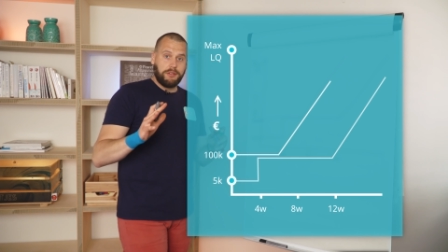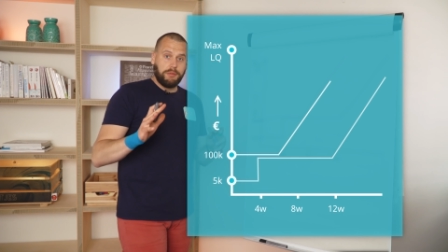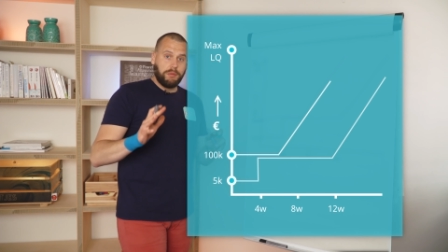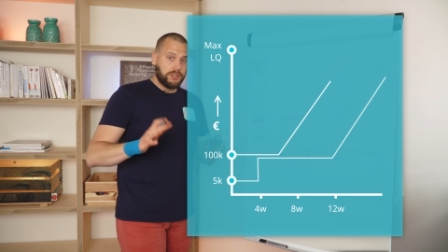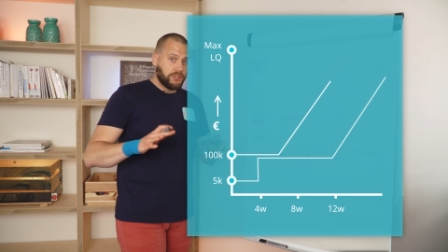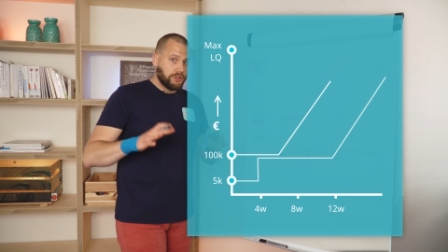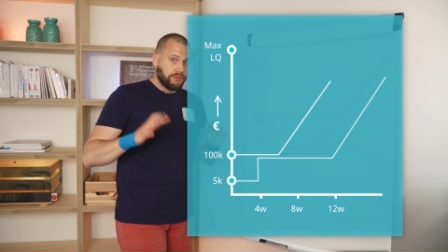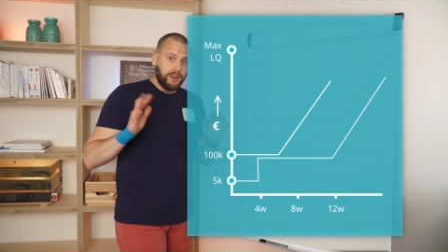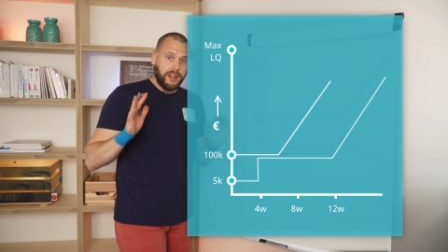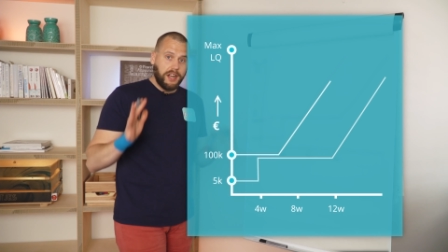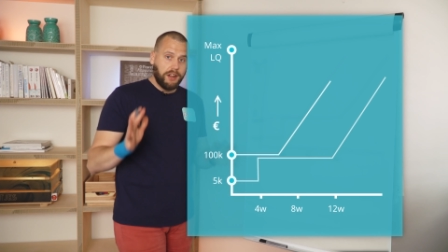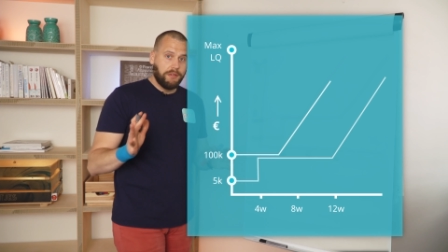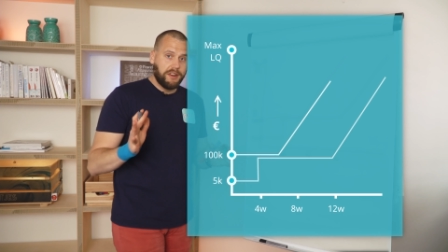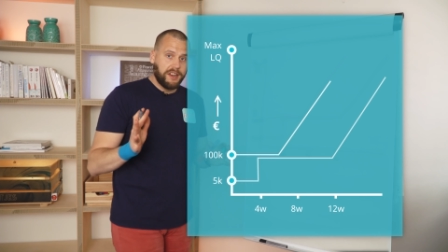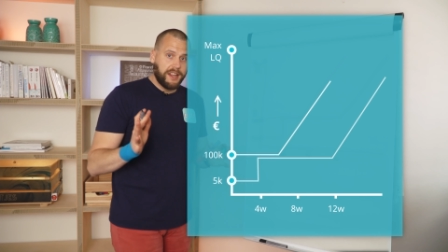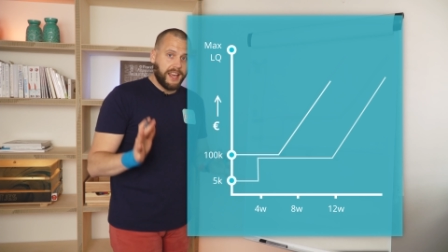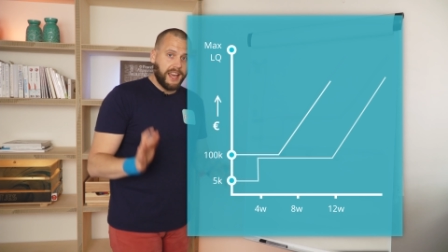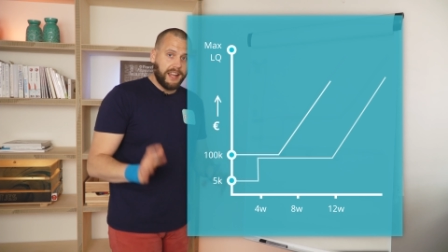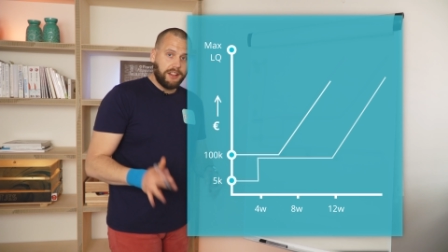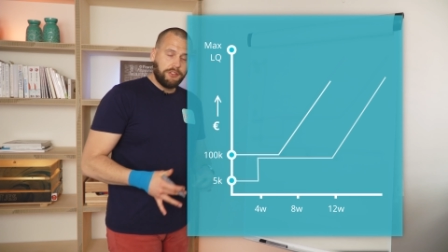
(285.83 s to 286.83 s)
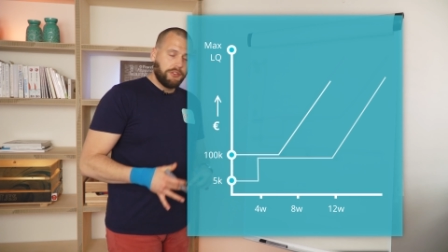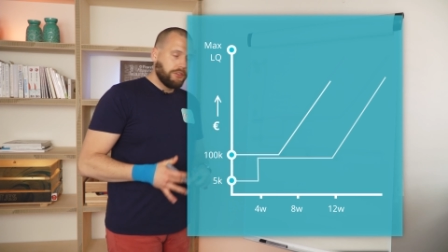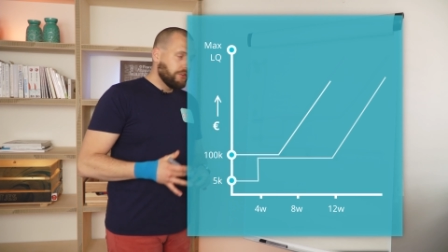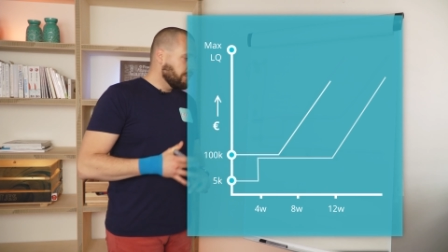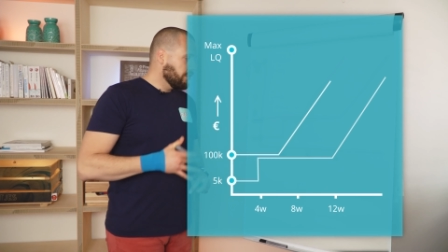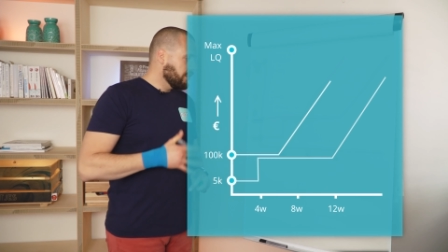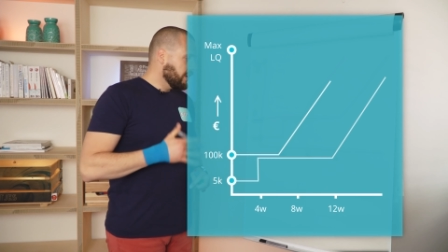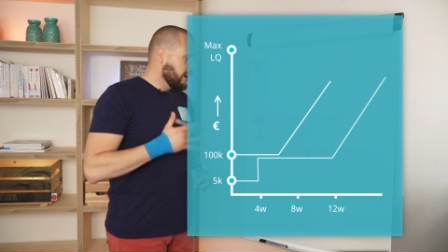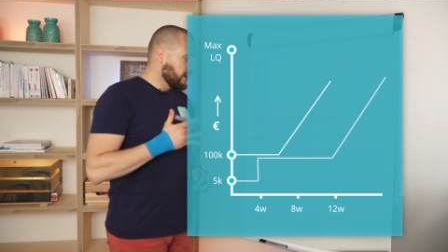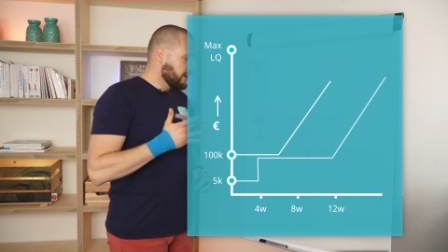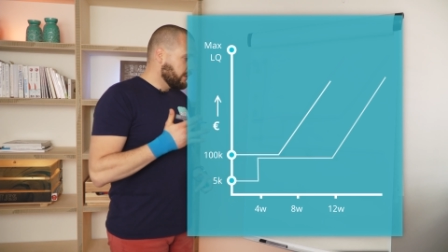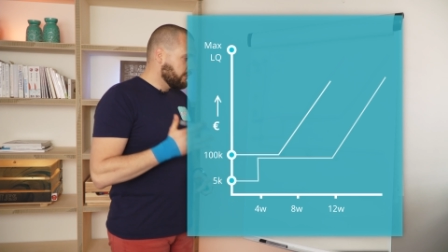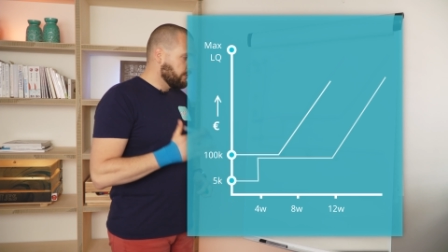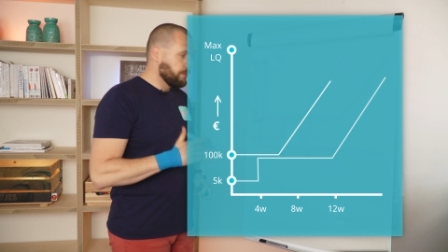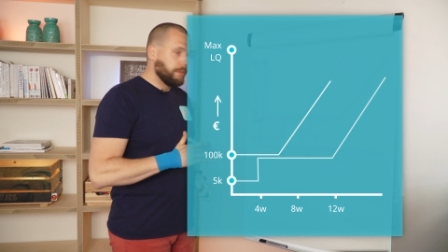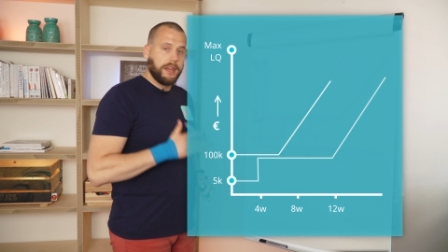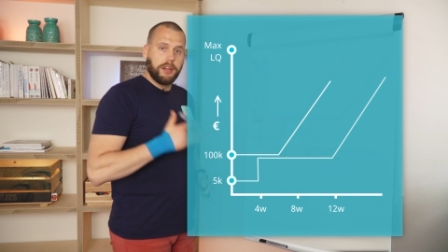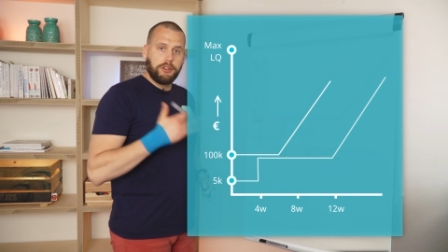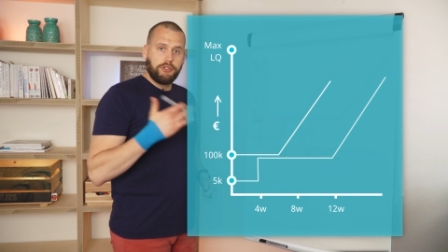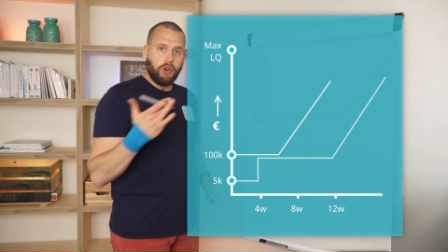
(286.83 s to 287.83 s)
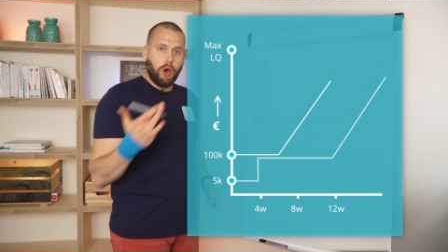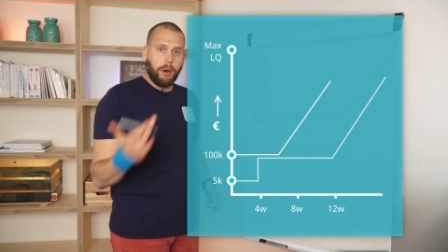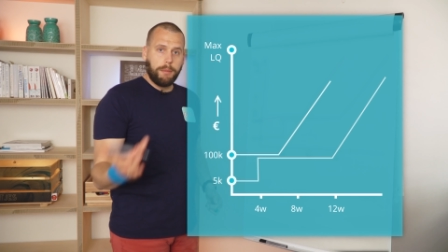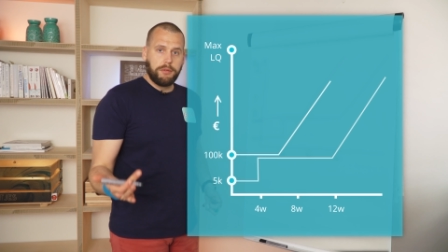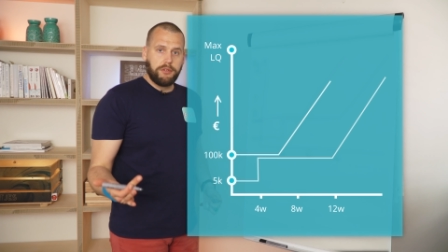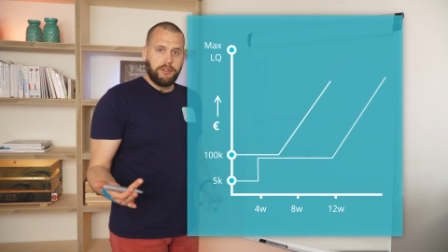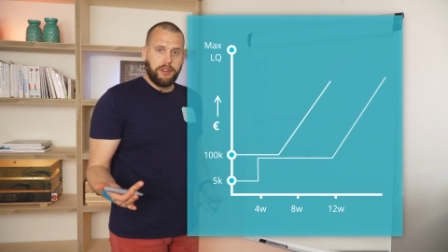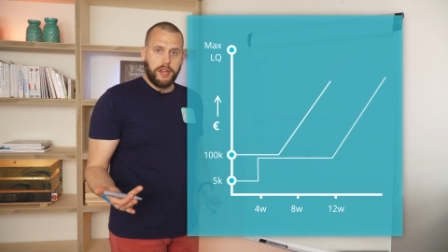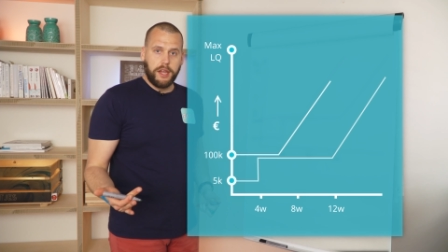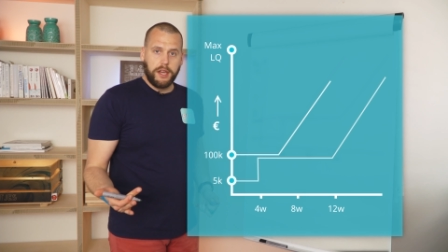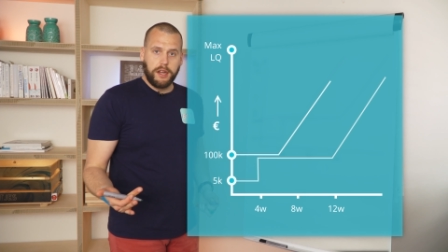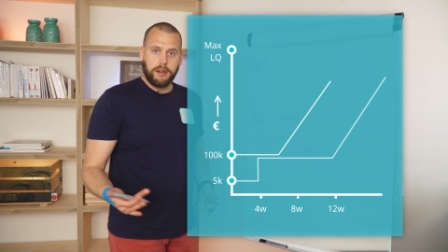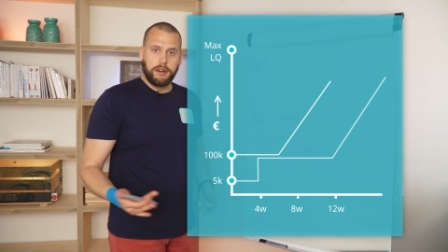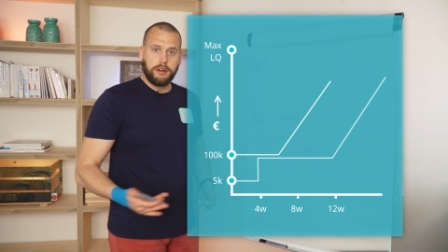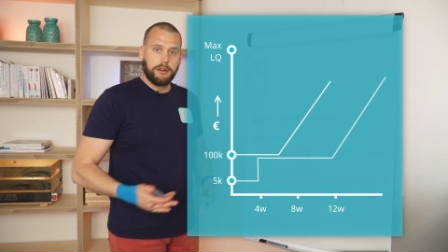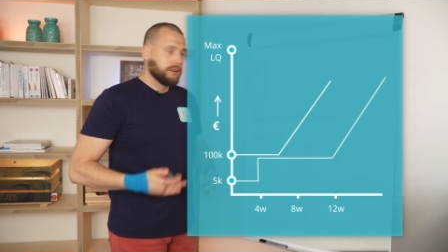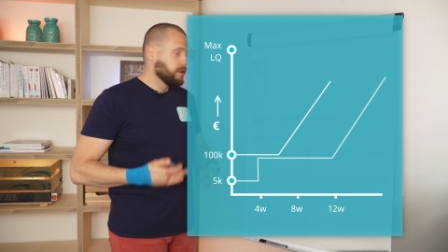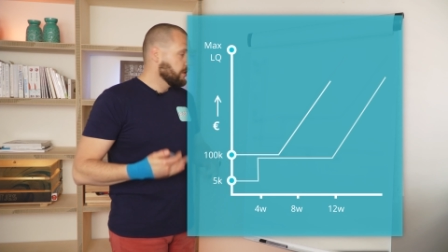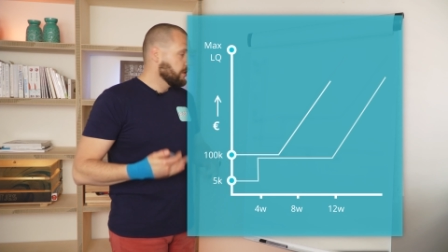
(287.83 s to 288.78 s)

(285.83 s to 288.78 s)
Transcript: what you really want to get to is to be a top tier